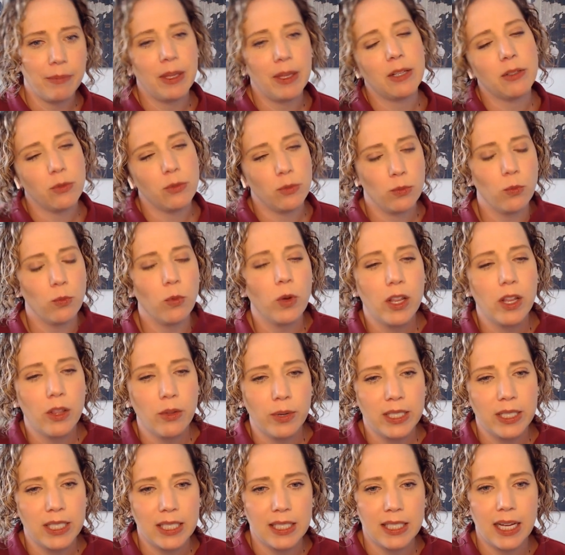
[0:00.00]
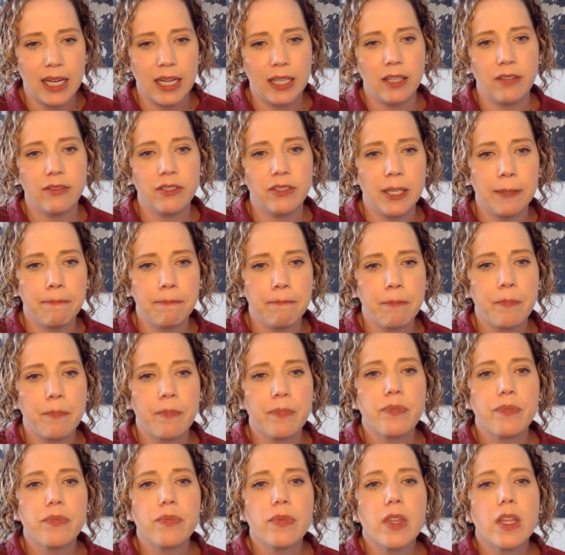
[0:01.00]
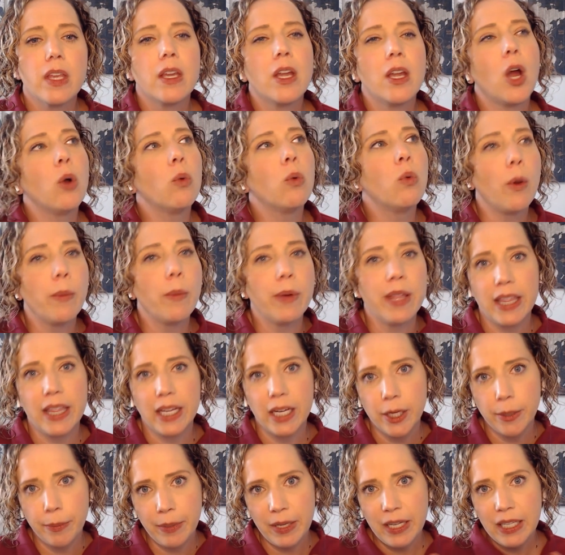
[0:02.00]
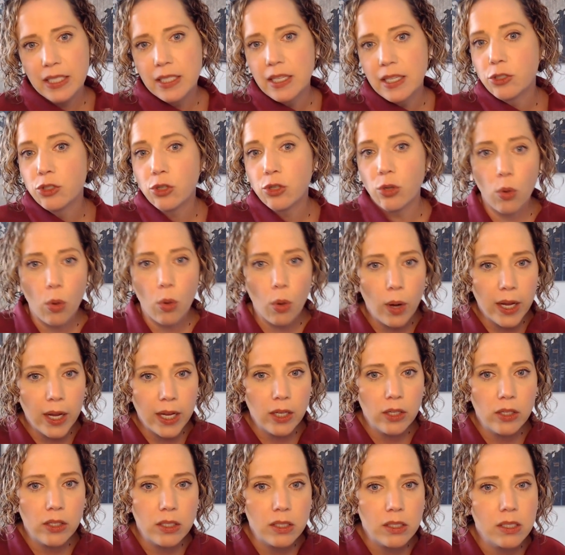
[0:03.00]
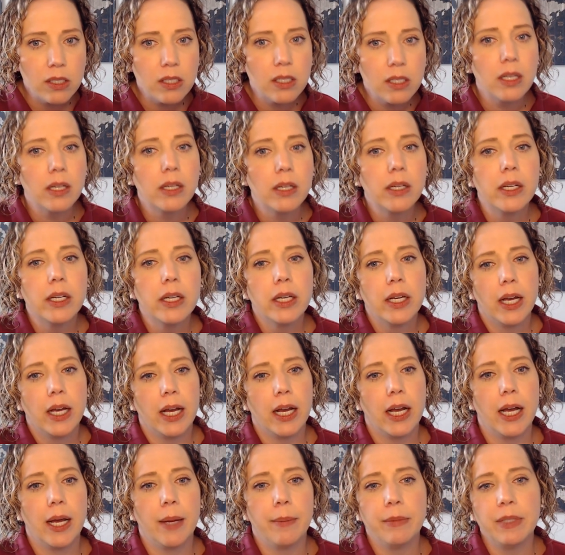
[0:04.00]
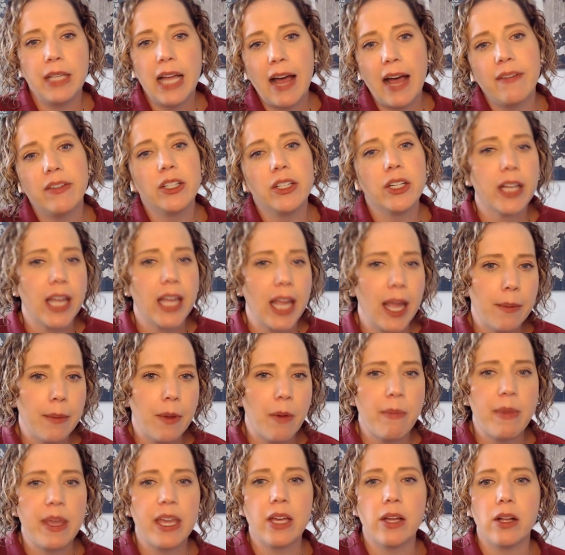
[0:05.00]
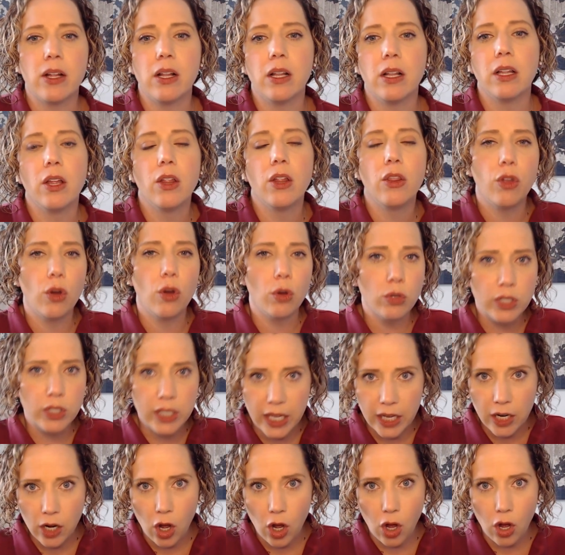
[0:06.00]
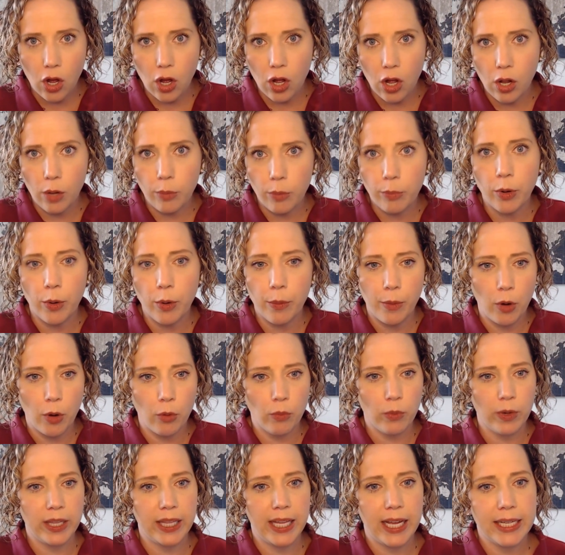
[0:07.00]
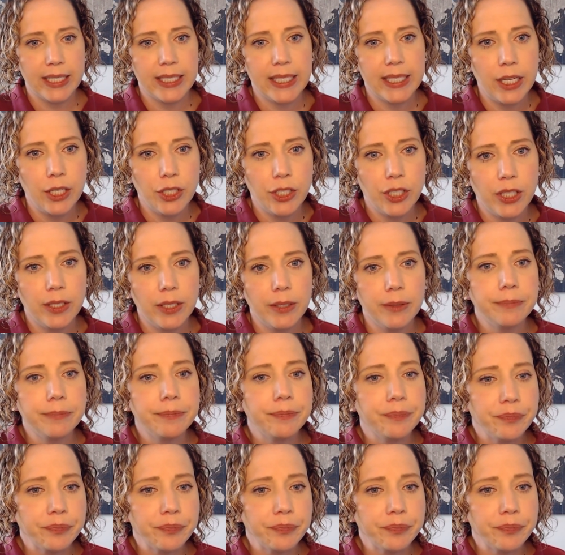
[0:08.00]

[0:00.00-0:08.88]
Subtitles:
That's one of the reasons I loved it. Aromatherapy, essential oils, lavender, chamomile, those can all promote relaxation.